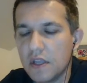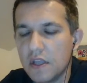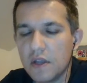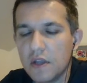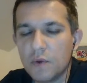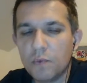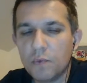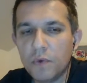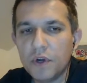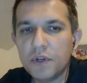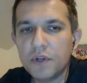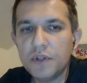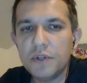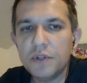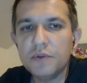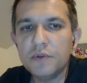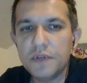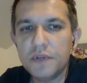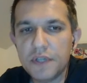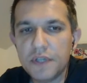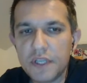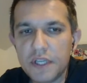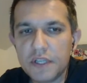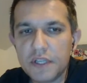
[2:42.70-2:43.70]
What do you
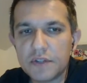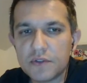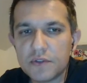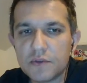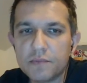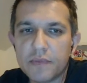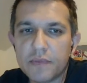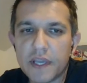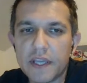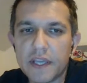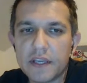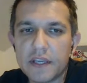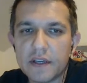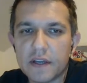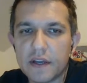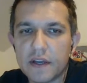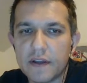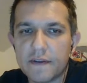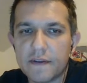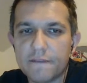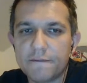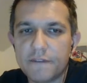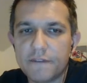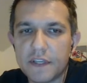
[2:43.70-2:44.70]
need to make
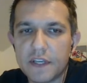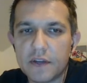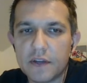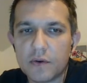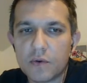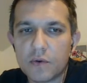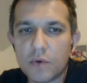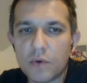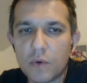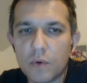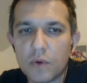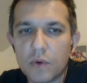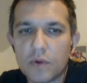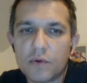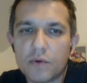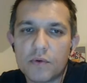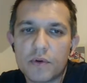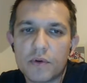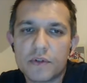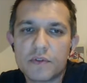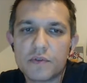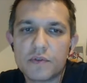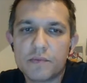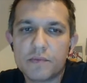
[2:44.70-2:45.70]
a video call
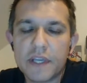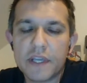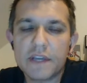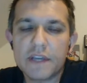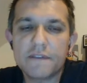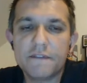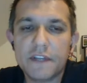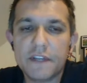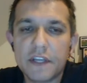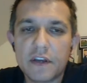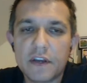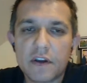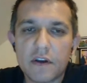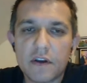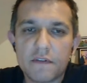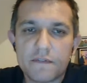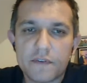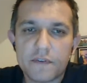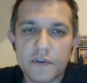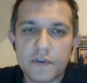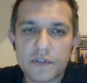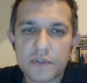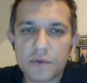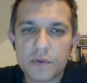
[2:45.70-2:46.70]
or to make a video
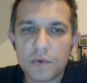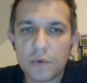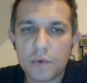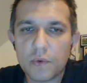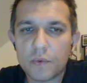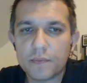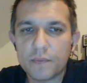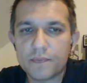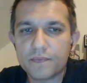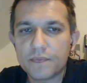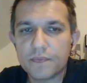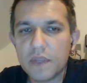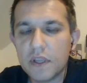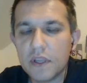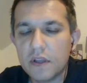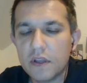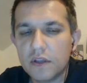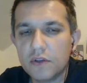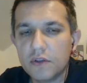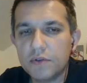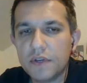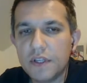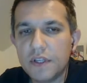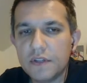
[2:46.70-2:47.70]
conference call?
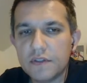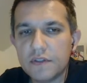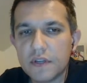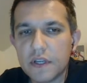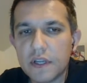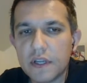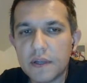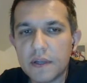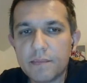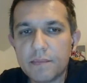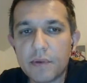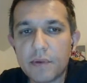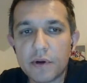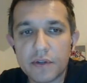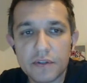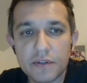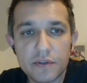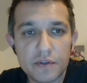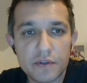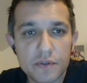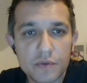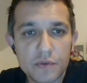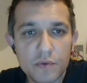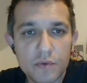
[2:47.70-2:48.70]
You need a
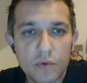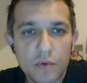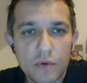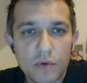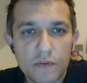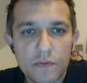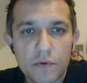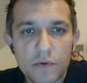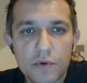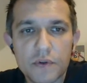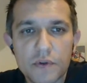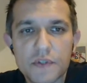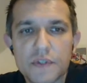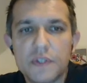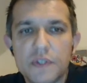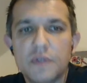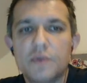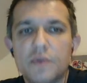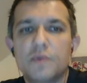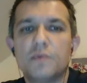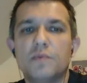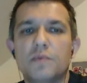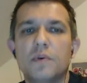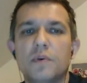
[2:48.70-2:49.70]
partner school. Of course, you
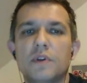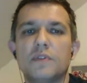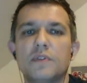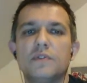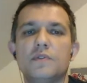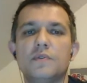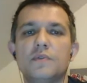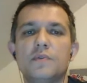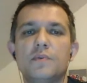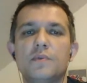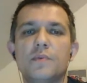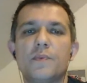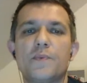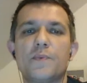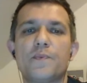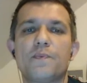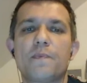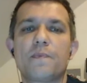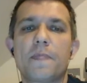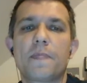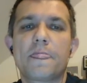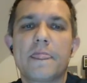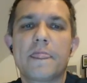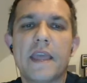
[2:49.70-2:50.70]
want to
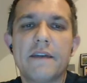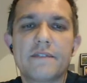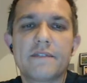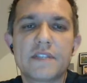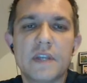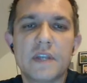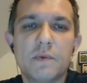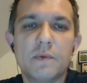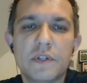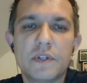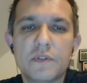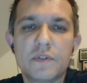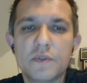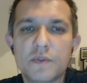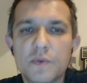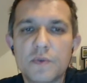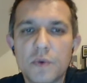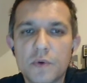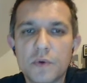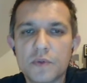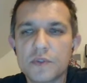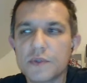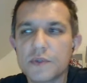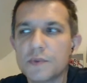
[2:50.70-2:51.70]
have someone to
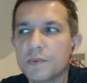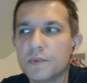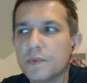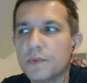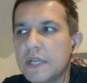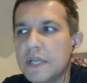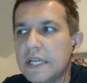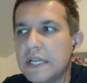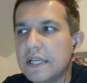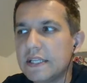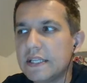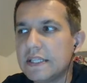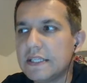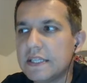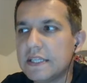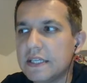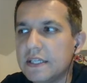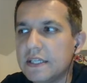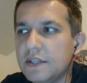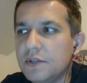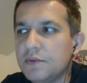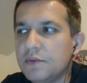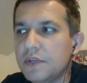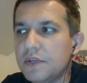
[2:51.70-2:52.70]
talk to.
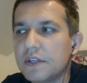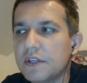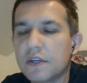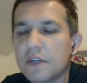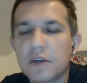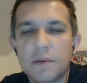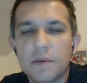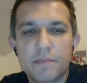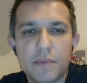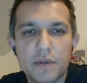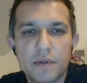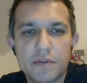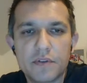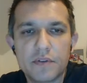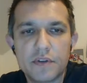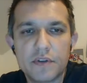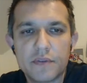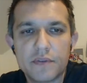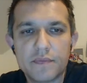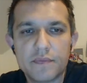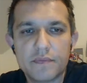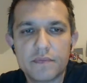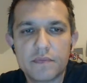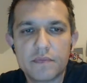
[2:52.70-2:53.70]
Then you need a computer,
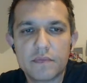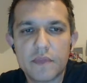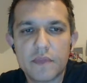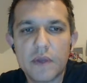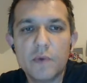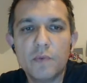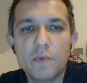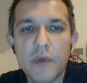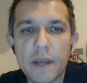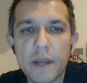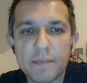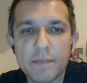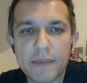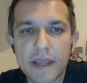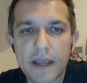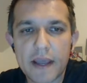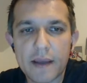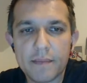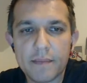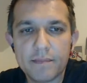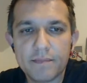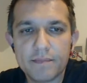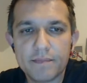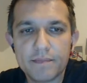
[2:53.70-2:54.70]
a
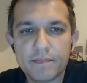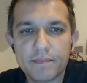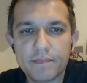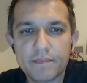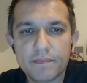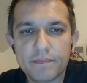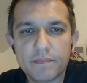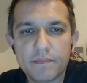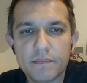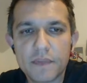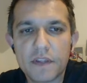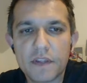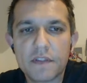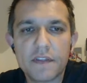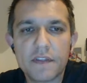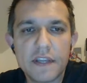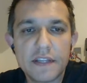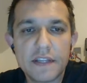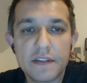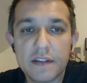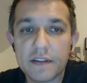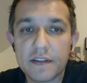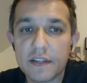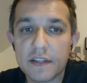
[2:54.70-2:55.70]
webcam, the thing
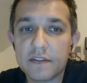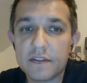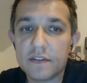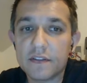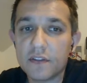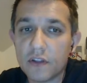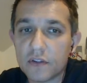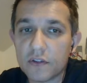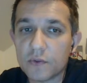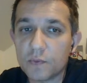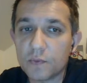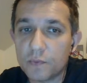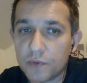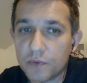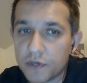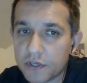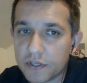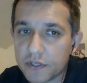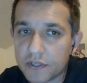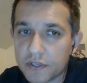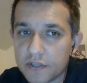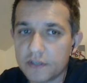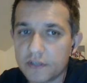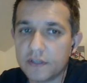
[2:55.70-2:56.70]
that did not work
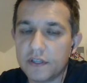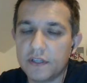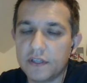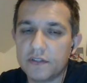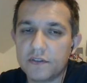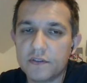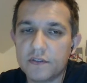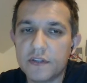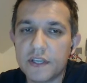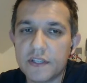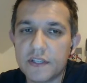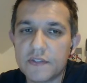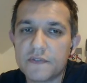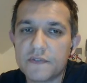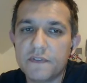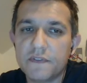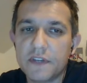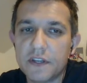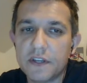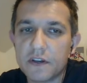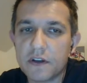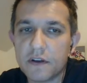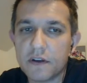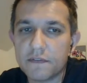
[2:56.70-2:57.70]
in today's
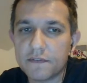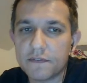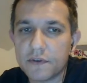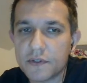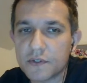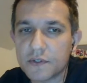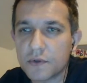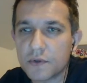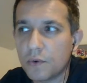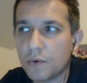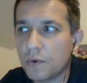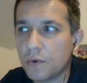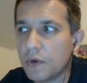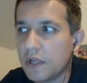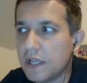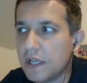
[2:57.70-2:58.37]
video conference call,